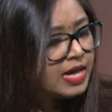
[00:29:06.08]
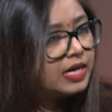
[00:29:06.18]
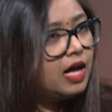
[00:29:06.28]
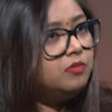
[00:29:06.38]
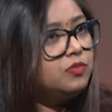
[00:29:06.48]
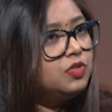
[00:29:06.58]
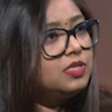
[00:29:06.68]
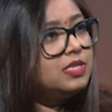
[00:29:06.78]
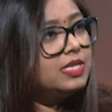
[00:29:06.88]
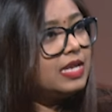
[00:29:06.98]
comes
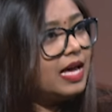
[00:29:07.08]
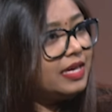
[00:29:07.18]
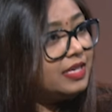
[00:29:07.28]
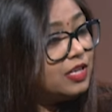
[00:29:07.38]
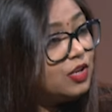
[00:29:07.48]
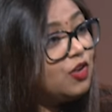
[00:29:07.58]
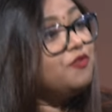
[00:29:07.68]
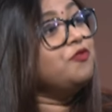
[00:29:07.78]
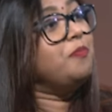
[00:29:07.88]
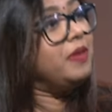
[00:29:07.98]
the denial
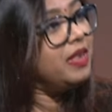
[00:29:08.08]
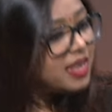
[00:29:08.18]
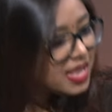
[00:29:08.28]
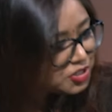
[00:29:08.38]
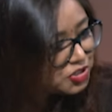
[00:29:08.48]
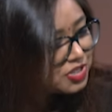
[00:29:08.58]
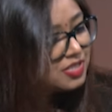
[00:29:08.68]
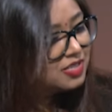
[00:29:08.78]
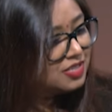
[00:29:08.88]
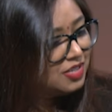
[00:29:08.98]
of
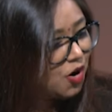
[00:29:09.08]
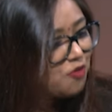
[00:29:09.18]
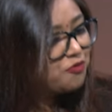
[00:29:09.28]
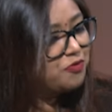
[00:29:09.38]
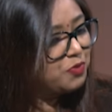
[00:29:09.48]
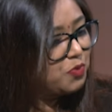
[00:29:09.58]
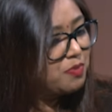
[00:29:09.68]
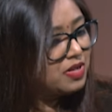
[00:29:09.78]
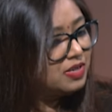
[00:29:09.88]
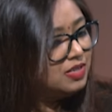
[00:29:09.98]
pleasure of the
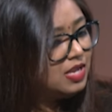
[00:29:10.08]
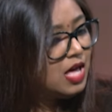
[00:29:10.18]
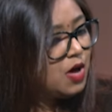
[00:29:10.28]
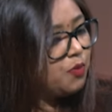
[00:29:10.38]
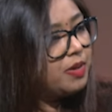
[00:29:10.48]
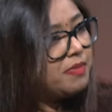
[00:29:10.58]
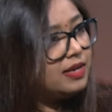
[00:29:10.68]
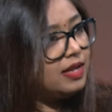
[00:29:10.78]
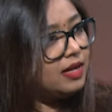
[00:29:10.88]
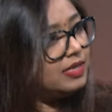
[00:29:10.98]
woman.
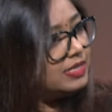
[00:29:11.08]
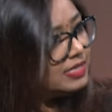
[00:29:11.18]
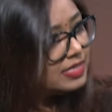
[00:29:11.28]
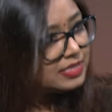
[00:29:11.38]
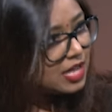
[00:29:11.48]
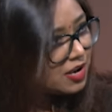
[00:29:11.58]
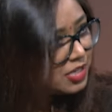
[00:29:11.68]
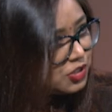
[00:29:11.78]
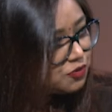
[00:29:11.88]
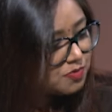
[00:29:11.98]
Women are
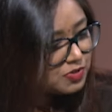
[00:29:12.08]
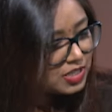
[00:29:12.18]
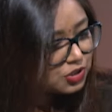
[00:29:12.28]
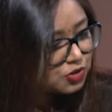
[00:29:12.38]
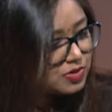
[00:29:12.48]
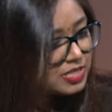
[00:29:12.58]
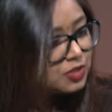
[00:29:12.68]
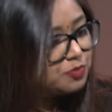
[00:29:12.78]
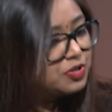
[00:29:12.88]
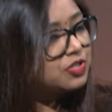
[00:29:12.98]
discouraged from sexual
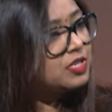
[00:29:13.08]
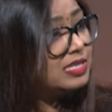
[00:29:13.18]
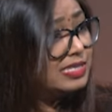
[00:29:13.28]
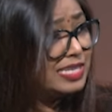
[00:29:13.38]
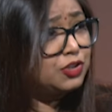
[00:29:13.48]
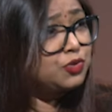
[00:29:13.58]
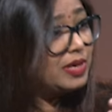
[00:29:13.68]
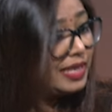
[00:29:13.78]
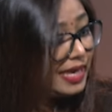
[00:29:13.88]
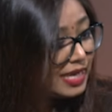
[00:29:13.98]
expression,
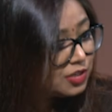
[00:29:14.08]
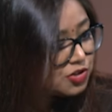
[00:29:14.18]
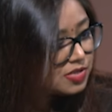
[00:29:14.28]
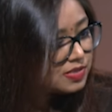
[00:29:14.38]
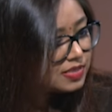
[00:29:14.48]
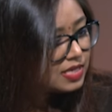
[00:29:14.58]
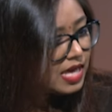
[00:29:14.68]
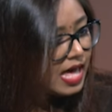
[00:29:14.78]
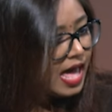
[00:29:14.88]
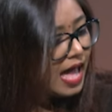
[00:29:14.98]
sexual agency,
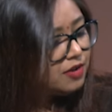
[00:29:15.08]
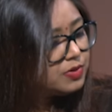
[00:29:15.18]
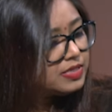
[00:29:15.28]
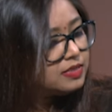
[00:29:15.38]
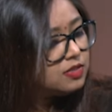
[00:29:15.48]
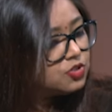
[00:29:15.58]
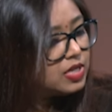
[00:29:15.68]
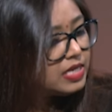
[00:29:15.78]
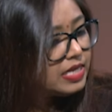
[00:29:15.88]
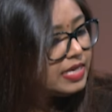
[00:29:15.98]
and research
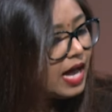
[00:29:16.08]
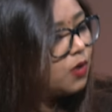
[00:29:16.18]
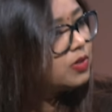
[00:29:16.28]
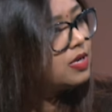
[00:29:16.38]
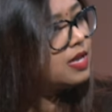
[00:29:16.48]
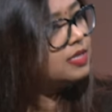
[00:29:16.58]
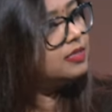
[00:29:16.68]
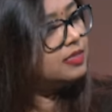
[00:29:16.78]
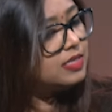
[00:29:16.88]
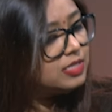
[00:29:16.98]
clearly
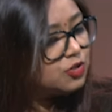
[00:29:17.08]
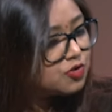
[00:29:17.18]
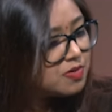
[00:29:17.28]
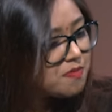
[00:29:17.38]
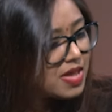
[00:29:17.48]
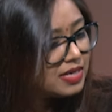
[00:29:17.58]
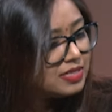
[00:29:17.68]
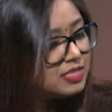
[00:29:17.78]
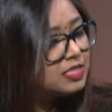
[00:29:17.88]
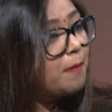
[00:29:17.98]
outlines a
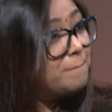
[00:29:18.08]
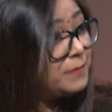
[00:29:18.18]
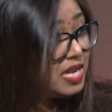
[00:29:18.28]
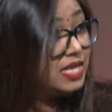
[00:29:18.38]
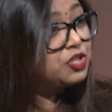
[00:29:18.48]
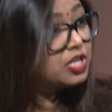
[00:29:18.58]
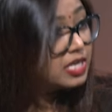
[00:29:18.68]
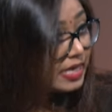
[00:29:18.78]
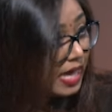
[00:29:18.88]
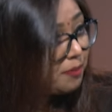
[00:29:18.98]
tremendous
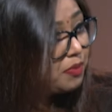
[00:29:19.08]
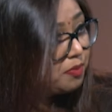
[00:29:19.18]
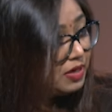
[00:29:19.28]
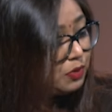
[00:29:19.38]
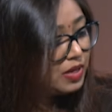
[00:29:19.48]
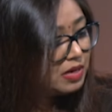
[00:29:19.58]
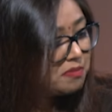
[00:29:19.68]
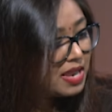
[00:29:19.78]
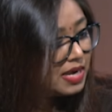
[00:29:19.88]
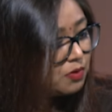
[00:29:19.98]
pleasure gap between
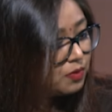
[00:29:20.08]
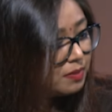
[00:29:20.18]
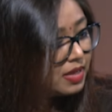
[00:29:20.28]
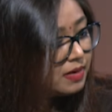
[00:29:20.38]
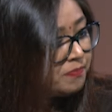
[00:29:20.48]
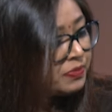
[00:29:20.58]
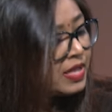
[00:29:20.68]
men and women.